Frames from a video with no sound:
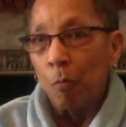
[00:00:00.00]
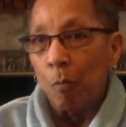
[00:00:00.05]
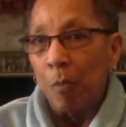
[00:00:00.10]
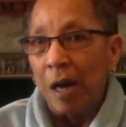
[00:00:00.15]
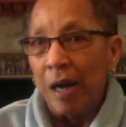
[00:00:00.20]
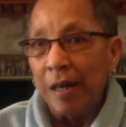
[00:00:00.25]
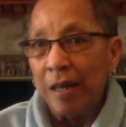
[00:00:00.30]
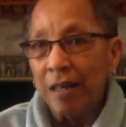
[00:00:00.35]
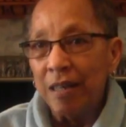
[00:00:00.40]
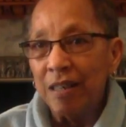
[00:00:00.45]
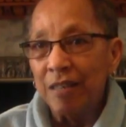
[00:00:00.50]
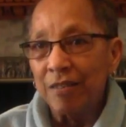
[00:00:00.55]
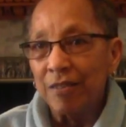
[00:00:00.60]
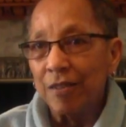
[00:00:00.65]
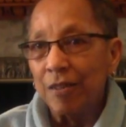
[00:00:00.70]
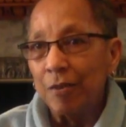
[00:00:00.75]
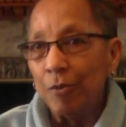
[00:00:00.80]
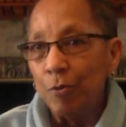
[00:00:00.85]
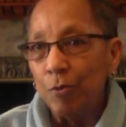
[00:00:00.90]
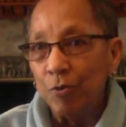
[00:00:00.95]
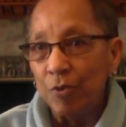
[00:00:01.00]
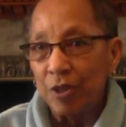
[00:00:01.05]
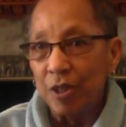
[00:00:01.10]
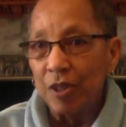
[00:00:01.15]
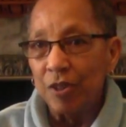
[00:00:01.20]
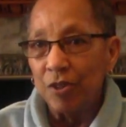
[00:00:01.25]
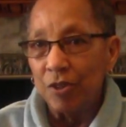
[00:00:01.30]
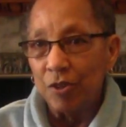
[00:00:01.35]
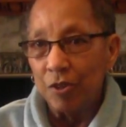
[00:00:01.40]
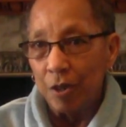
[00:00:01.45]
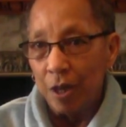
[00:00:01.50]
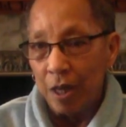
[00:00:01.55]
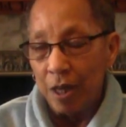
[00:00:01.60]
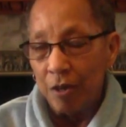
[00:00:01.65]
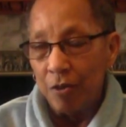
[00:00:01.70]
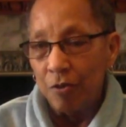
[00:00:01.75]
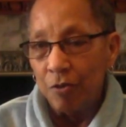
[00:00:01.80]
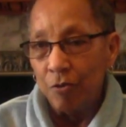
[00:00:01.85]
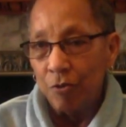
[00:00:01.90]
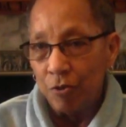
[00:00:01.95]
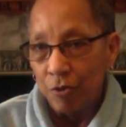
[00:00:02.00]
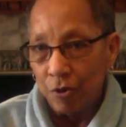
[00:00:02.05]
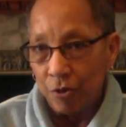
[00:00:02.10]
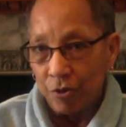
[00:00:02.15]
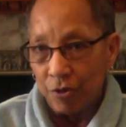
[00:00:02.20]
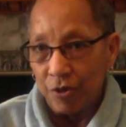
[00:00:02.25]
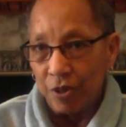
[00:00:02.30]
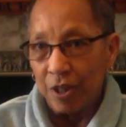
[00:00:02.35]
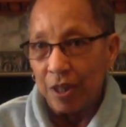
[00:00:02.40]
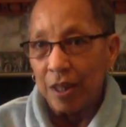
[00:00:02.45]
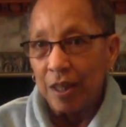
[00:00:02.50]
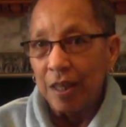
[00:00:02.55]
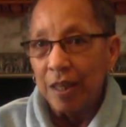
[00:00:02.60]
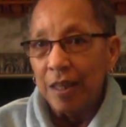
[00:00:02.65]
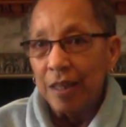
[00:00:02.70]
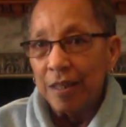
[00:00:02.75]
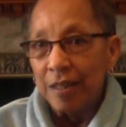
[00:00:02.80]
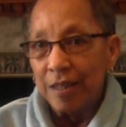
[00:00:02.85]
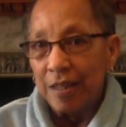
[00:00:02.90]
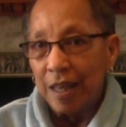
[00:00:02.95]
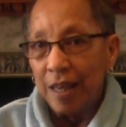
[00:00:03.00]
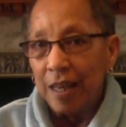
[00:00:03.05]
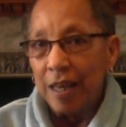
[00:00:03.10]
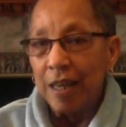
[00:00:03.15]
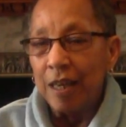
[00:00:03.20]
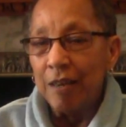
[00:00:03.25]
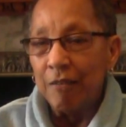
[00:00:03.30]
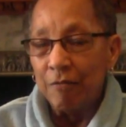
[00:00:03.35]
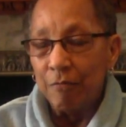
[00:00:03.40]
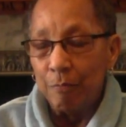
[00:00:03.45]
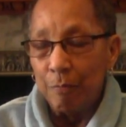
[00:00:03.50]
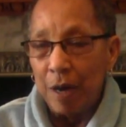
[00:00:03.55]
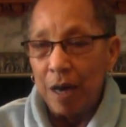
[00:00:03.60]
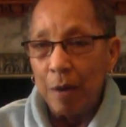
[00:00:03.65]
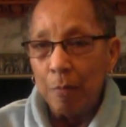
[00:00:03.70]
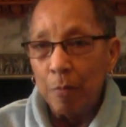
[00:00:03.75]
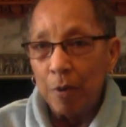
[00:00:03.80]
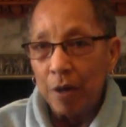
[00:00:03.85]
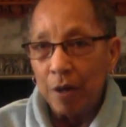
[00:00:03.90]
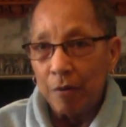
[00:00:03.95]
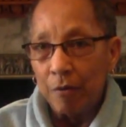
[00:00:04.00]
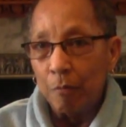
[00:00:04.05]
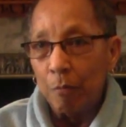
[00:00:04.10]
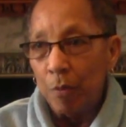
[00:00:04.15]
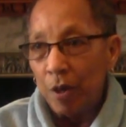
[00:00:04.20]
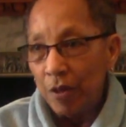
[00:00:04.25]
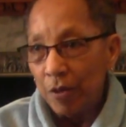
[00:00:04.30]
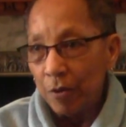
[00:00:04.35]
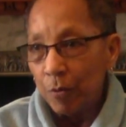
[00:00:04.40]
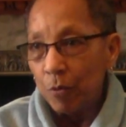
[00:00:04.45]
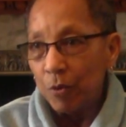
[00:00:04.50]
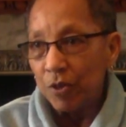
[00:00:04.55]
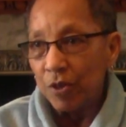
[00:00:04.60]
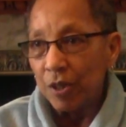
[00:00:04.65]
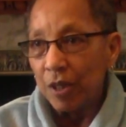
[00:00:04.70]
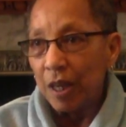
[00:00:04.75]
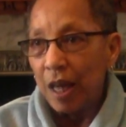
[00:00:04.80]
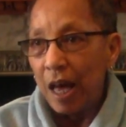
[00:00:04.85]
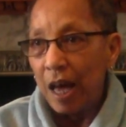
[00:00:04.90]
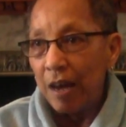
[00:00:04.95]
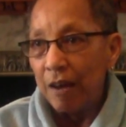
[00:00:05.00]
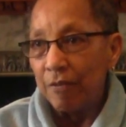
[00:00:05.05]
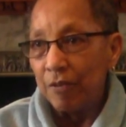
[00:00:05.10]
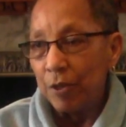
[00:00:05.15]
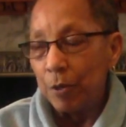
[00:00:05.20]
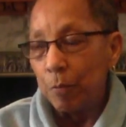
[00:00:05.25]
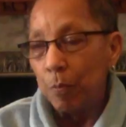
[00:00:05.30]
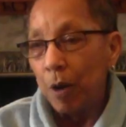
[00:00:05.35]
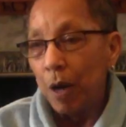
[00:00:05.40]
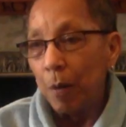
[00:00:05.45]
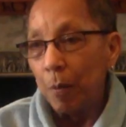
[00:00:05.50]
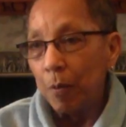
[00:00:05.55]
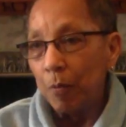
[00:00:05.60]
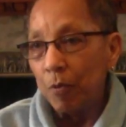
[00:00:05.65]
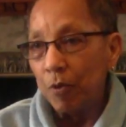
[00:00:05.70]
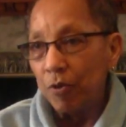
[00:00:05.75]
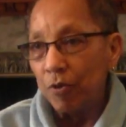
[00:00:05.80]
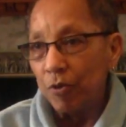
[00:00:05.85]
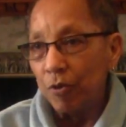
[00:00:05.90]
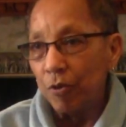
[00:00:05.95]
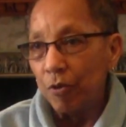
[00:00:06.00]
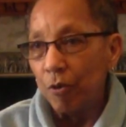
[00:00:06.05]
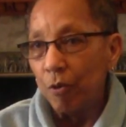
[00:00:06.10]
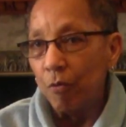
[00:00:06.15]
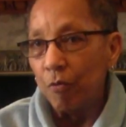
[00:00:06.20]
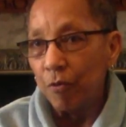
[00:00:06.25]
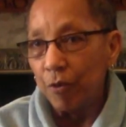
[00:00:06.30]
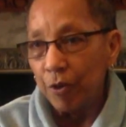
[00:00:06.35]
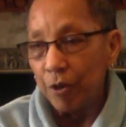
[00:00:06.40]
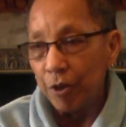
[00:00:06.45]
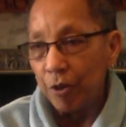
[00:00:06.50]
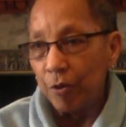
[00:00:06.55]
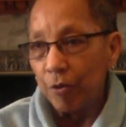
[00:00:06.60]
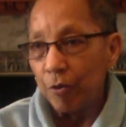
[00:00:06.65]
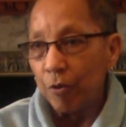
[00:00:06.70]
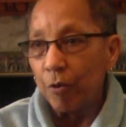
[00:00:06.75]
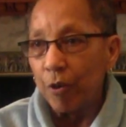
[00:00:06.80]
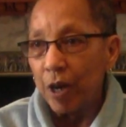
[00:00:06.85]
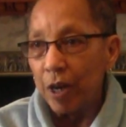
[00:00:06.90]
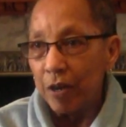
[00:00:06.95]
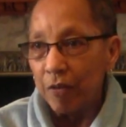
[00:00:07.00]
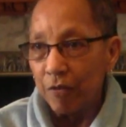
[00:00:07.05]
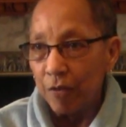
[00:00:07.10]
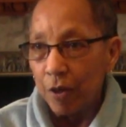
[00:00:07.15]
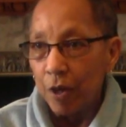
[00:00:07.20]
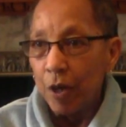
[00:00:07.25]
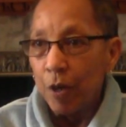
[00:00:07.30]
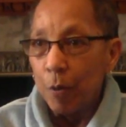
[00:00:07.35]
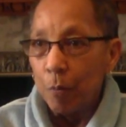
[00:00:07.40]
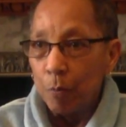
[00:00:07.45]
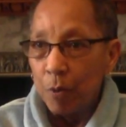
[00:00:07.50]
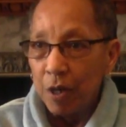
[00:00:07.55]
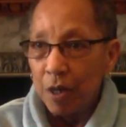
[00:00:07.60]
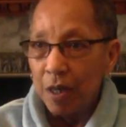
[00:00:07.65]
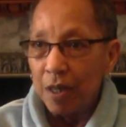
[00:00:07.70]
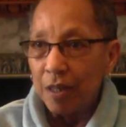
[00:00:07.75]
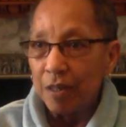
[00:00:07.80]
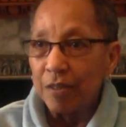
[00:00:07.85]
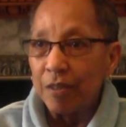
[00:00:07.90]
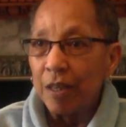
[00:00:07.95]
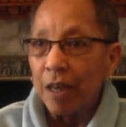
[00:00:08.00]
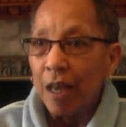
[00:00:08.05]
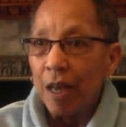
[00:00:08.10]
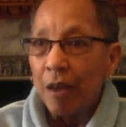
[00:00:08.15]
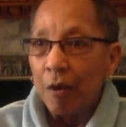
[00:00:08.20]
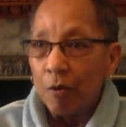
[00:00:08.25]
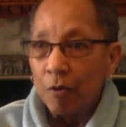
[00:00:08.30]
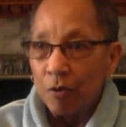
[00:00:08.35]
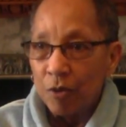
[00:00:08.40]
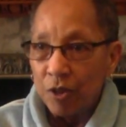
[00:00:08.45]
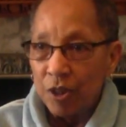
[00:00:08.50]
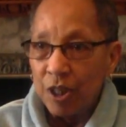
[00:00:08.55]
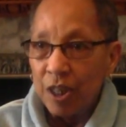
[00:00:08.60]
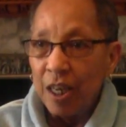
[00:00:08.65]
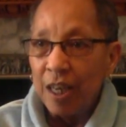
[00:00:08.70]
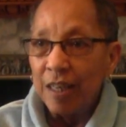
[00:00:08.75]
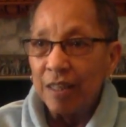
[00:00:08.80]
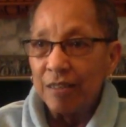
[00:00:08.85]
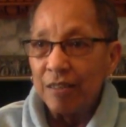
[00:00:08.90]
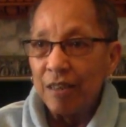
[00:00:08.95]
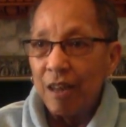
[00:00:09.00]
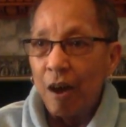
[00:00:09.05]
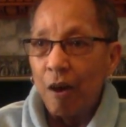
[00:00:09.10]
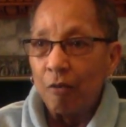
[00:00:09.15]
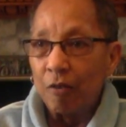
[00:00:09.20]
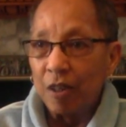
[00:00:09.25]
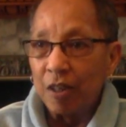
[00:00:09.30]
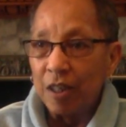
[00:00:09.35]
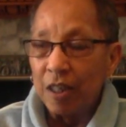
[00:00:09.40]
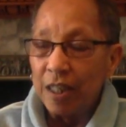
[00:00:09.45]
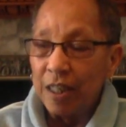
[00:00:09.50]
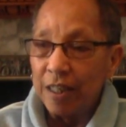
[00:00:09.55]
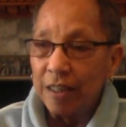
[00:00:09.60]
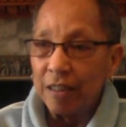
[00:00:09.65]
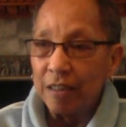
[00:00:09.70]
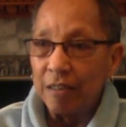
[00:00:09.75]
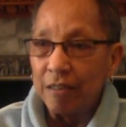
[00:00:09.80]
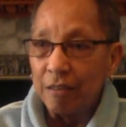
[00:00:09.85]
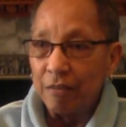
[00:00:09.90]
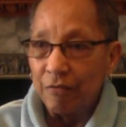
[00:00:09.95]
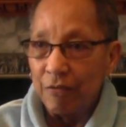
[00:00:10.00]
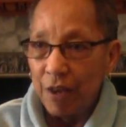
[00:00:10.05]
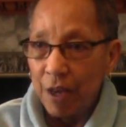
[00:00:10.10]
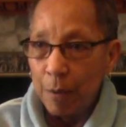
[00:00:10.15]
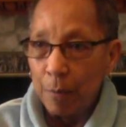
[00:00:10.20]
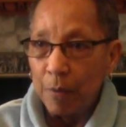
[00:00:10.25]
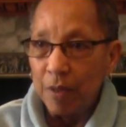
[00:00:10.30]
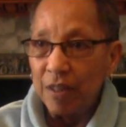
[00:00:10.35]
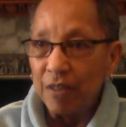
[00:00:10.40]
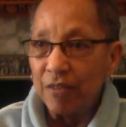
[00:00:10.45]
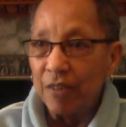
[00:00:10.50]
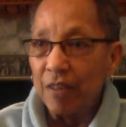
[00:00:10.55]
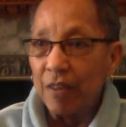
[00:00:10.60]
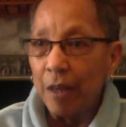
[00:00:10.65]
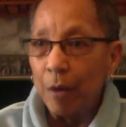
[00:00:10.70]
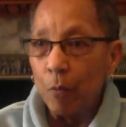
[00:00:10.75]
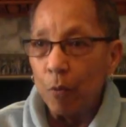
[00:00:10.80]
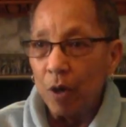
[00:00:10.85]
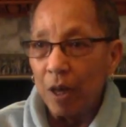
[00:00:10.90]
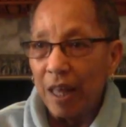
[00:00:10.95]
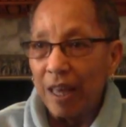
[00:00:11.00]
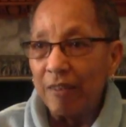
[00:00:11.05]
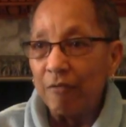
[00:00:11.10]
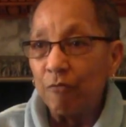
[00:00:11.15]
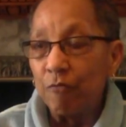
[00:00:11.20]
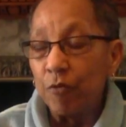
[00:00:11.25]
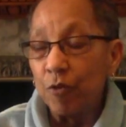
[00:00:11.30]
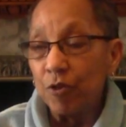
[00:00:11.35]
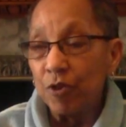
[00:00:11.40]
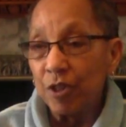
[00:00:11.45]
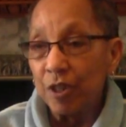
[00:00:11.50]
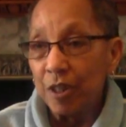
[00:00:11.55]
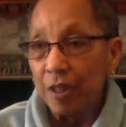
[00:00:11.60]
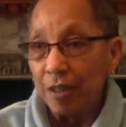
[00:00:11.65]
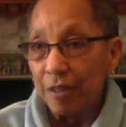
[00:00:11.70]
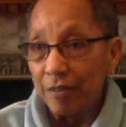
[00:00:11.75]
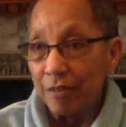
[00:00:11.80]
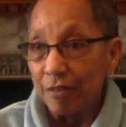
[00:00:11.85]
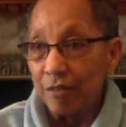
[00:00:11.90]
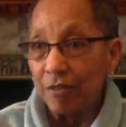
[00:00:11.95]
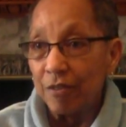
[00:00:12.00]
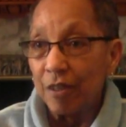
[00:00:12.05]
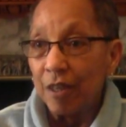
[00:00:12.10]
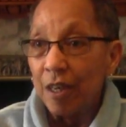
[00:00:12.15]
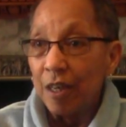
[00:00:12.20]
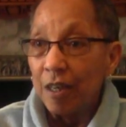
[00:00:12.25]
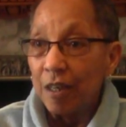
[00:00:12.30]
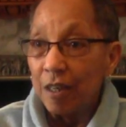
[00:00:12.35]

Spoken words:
My cousin, who's in New Jersey, said if my mother was alive, she probably would turn over in her grave because she has now connected the families and they were like first cousins.